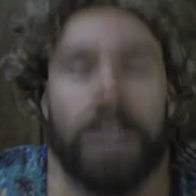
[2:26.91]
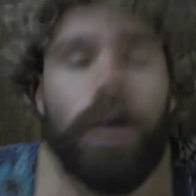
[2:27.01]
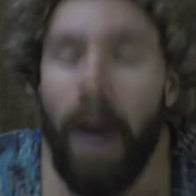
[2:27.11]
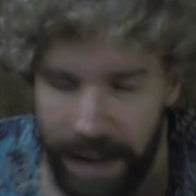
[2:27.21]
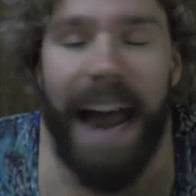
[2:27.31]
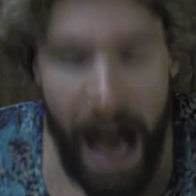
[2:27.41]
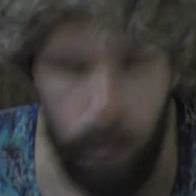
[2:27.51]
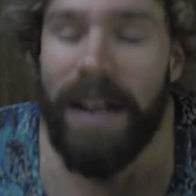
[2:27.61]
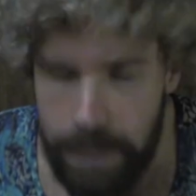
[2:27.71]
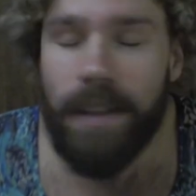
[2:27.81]
you are not
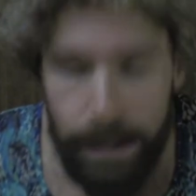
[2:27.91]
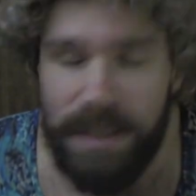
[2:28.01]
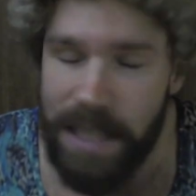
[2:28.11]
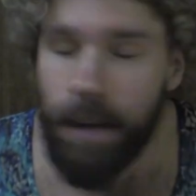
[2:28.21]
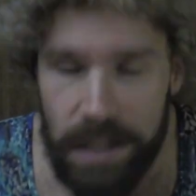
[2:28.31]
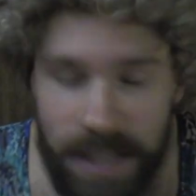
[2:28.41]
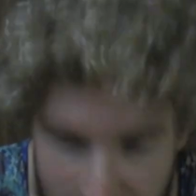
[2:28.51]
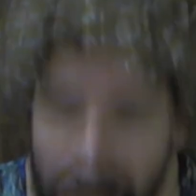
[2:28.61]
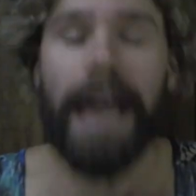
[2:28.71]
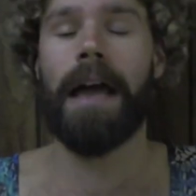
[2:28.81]
one of them, Sonia
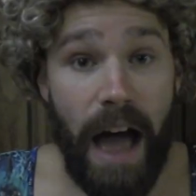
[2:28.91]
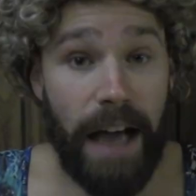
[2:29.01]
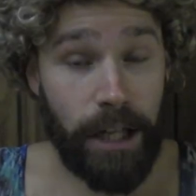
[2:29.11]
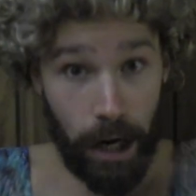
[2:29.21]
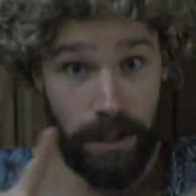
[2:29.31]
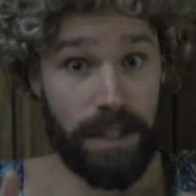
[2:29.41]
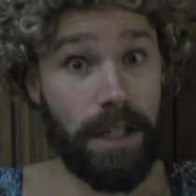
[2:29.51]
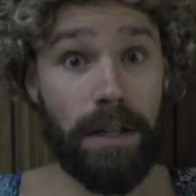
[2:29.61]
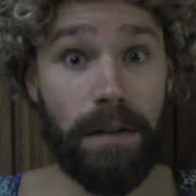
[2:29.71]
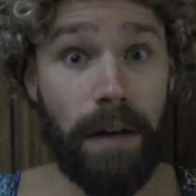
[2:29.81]
Sae. I curse
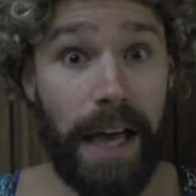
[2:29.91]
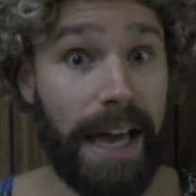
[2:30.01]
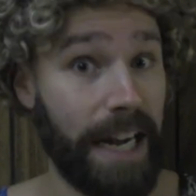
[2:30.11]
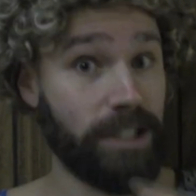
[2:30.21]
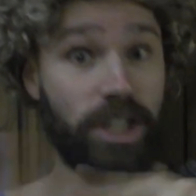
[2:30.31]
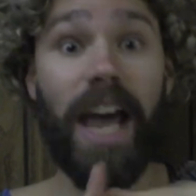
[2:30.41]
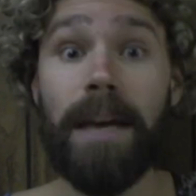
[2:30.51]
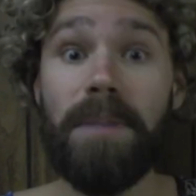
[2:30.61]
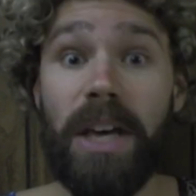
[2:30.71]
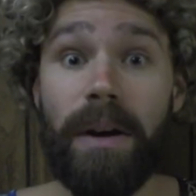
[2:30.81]
you, and I
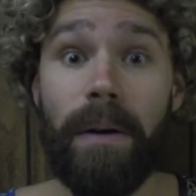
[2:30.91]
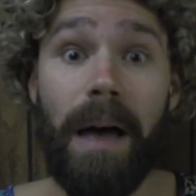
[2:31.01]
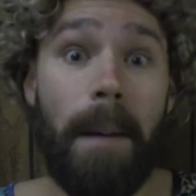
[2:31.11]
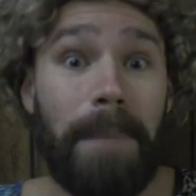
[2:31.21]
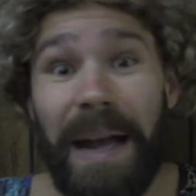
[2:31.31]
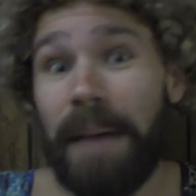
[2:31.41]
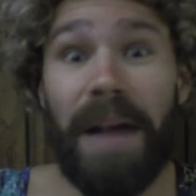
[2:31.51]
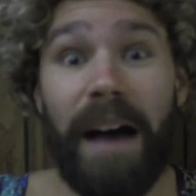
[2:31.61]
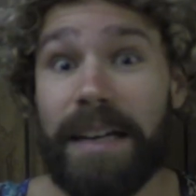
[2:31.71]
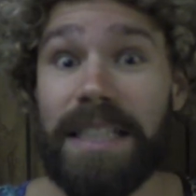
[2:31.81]
shame you, but I'm
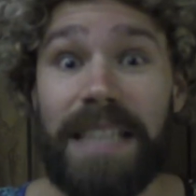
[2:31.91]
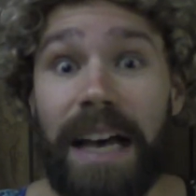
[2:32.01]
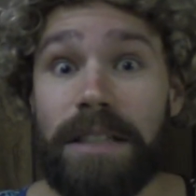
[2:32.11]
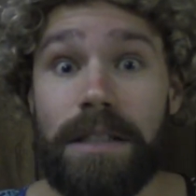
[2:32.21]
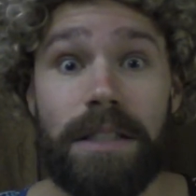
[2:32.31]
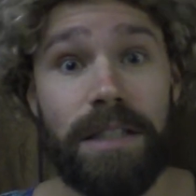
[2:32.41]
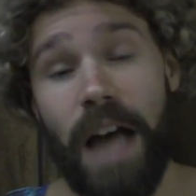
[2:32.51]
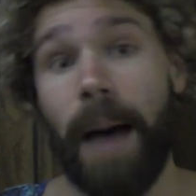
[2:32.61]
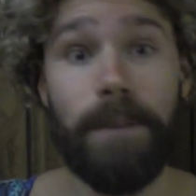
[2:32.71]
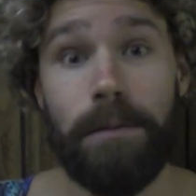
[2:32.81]
not gonna tell you to
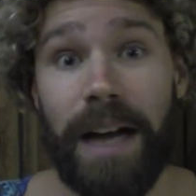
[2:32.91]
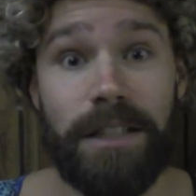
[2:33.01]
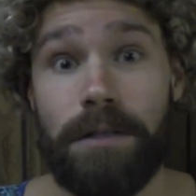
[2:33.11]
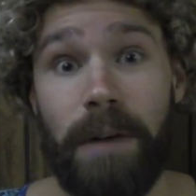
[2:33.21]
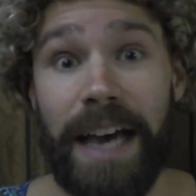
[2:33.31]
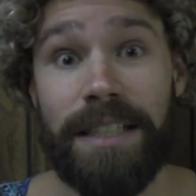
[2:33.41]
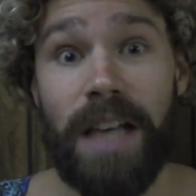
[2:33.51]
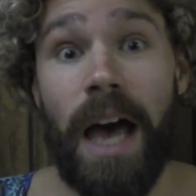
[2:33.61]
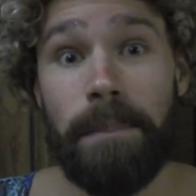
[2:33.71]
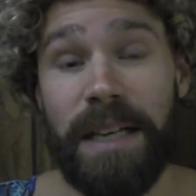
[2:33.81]
stop your wretched ways,
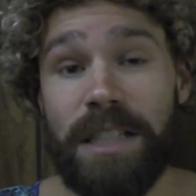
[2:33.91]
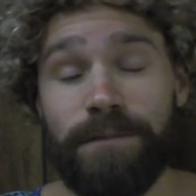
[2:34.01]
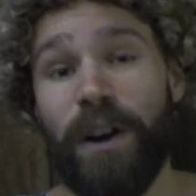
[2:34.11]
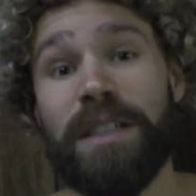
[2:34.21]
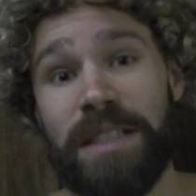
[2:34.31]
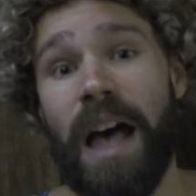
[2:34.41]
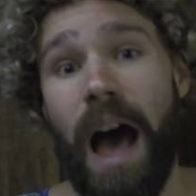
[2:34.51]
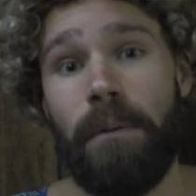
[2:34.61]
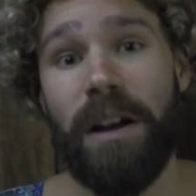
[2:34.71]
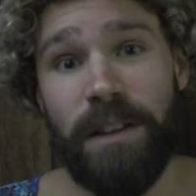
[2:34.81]
because first,
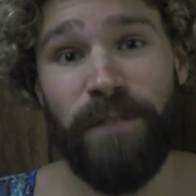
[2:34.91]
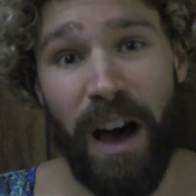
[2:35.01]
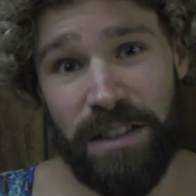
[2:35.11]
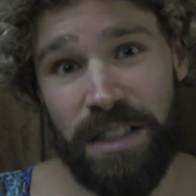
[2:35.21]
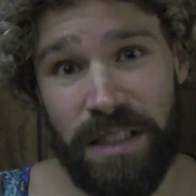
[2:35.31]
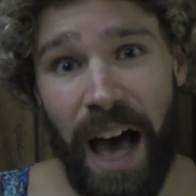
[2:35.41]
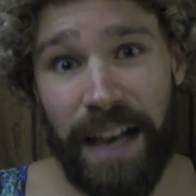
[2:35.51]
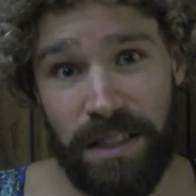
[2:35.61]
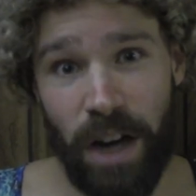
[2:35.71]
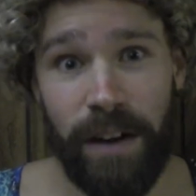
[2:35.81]
I want the fox to
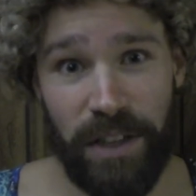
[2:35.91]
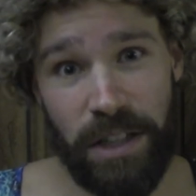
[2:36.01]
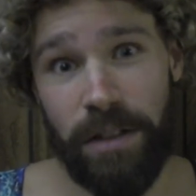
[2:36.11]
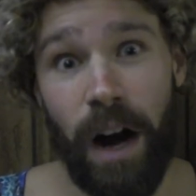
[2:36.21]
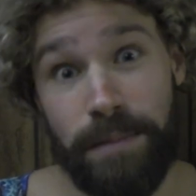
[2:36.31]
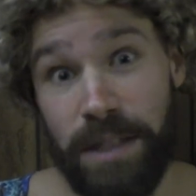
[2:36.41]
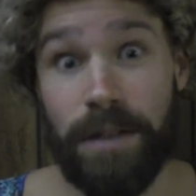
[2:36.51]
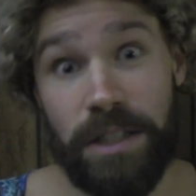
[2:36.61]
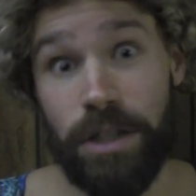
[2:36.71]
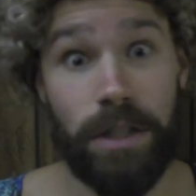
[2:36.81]
die starving in your arms so
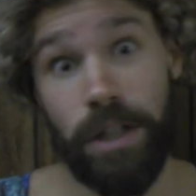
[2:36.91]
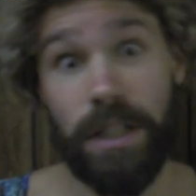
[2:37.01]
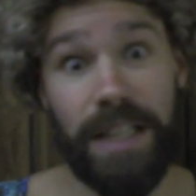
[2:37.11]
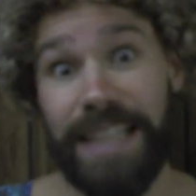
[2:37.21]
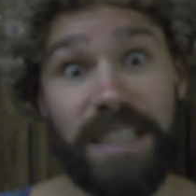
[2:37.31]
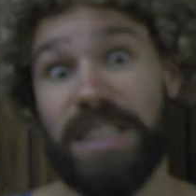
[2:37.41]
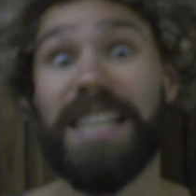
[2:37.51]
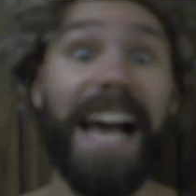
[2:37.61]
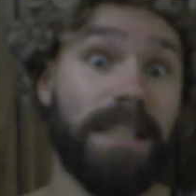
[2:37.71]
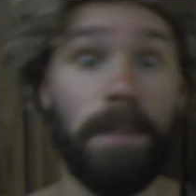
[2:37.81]
that you'll learn a lesson.
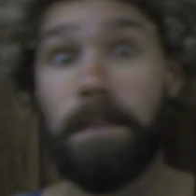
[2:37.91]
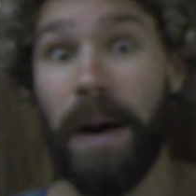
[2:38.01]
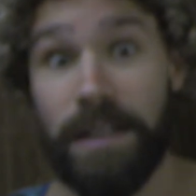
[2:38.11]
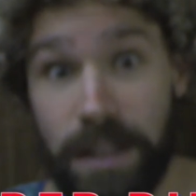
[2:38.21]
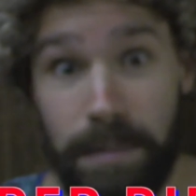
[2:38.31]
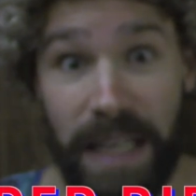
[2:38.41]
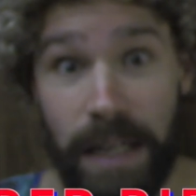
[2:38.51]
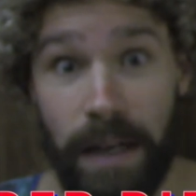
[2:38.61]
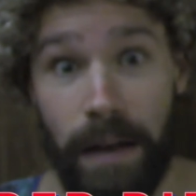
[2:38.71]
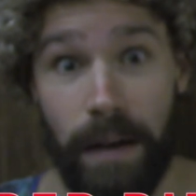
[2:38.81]
Sasper
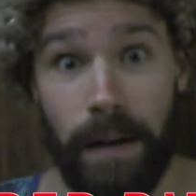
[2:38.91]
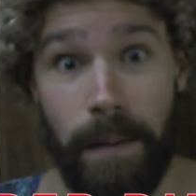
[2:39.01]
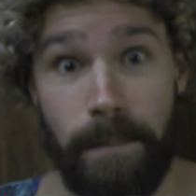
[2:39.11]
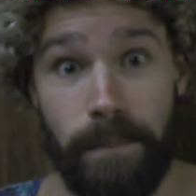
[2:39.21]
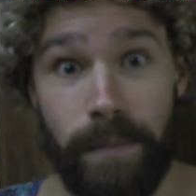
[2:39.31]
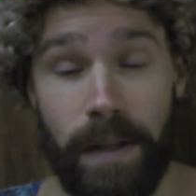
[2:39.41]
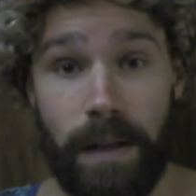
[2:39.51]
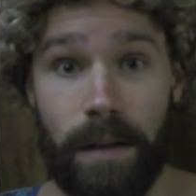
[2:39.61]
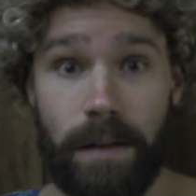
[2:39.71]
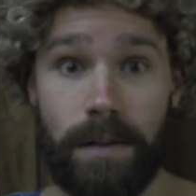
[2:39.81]
Birdsman,
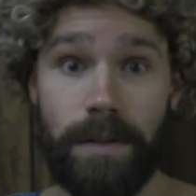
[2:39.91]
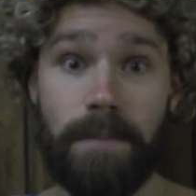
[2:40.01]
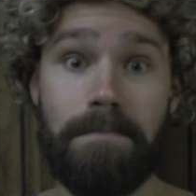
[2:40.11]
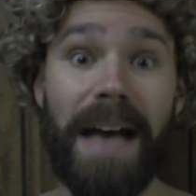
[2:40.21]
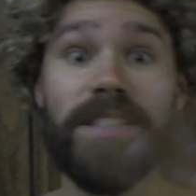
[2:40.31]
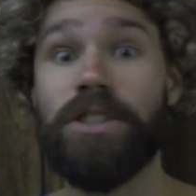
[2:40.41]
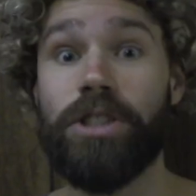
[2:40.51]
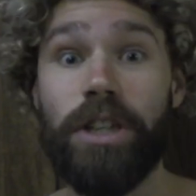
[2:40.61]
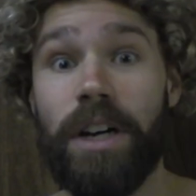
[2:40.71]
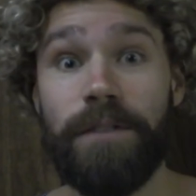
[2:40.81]

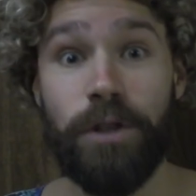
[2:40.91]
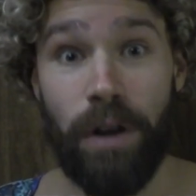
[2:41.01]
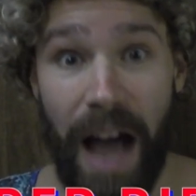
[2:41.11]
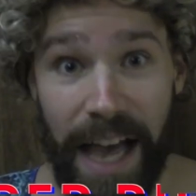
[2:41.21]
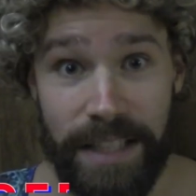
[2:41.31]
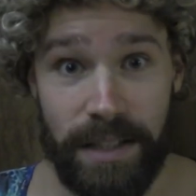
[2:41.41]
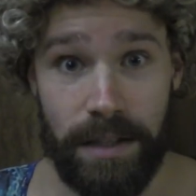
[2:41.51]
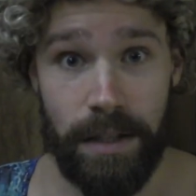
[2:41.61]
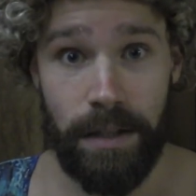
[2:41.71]
messenger of Christ,